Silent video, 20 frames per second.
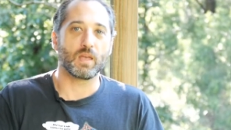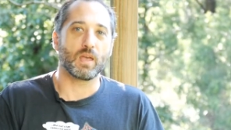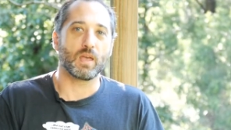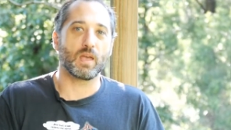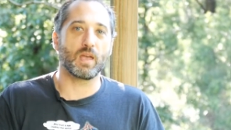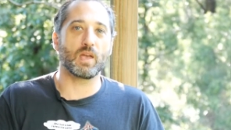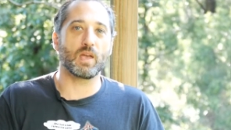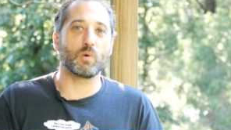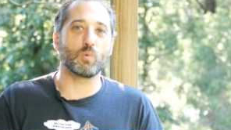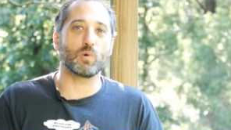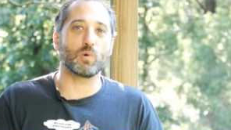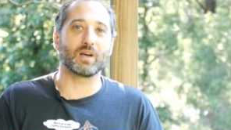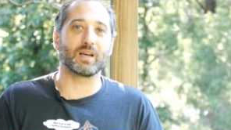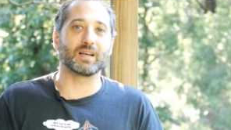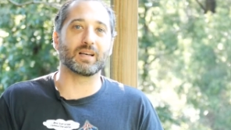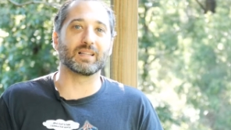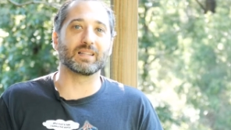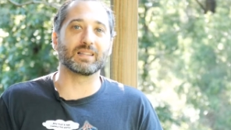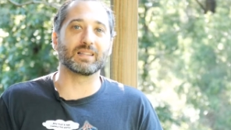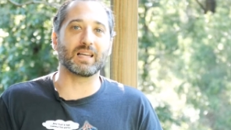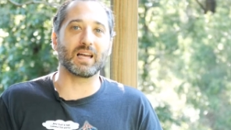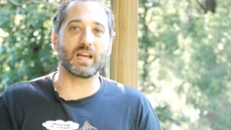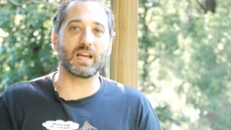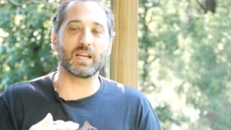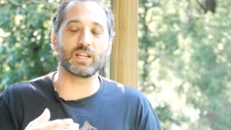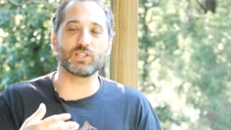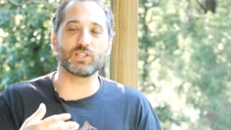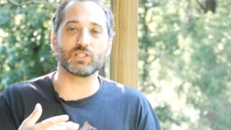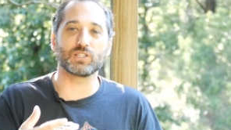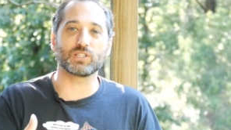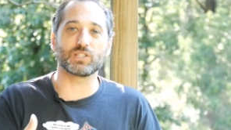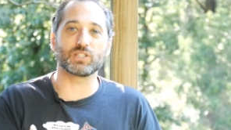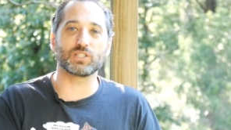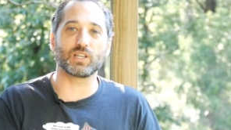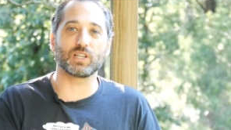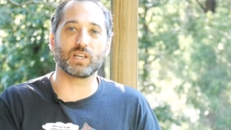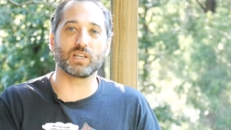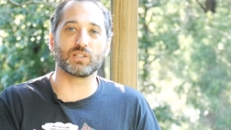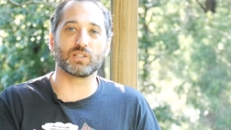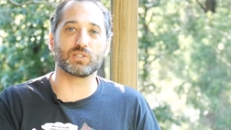And what Elijah is
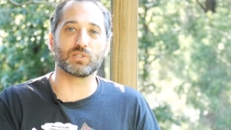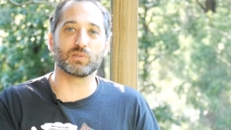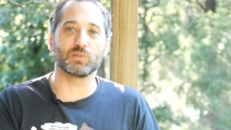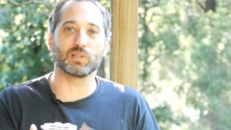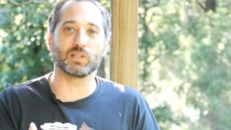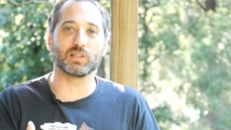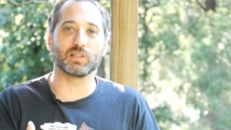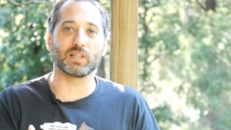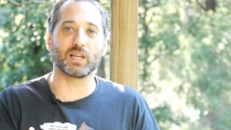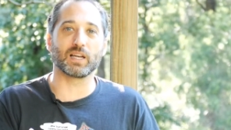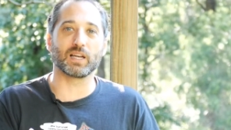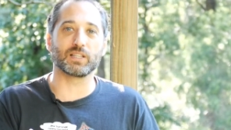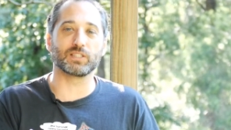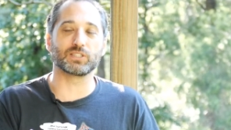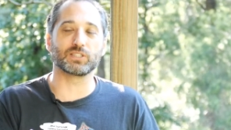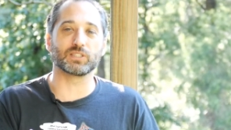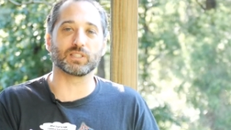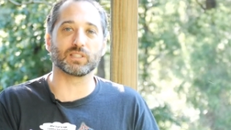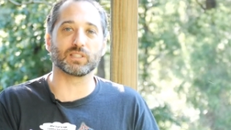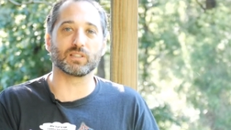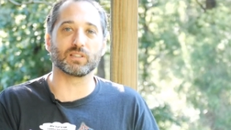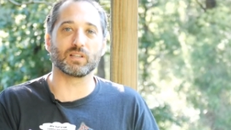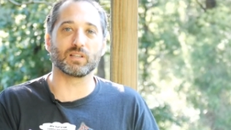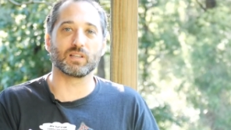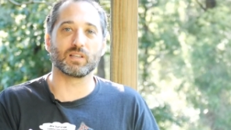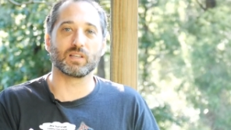saying to Elisha,